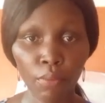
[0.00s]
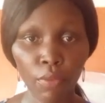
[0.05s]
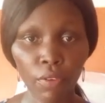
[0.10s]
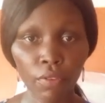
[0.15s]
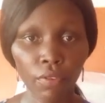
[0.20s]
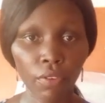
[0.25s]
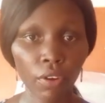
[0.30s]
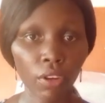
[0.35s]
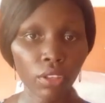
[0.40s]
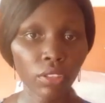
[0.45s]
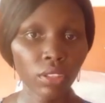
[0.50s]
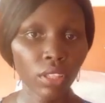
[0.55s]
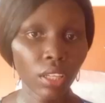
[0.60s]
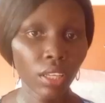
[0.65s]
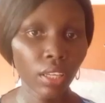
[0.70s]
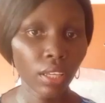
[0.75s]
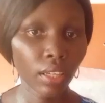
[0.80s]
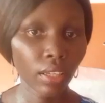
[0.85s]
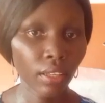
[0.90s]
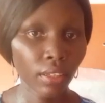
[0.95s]
before
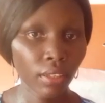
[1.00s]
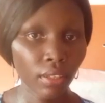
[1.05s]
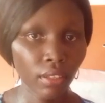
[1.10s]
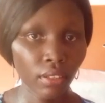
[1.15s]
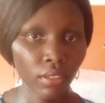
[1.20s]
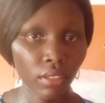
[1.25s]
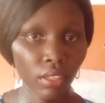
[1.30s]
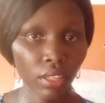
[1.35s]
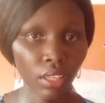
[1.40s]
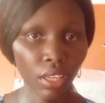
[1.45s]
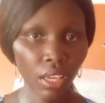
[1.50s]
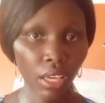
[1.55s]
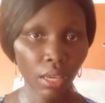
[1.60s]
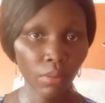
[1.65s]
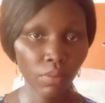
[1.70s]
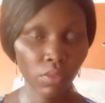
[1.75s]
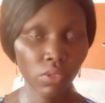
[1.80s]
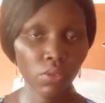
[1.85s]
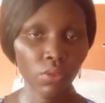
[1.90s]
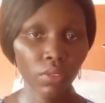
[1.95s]
they
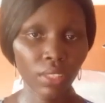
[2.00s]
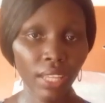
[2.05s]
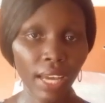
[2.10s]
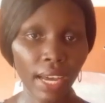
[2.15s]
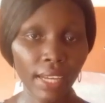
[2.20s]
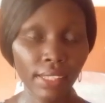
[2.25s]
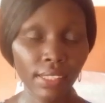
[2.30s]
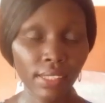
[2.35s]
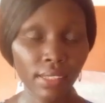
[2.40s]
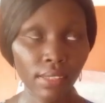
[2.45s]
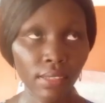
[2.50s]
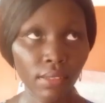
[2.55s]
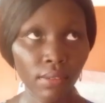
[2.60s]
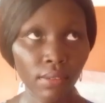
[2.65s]
came to that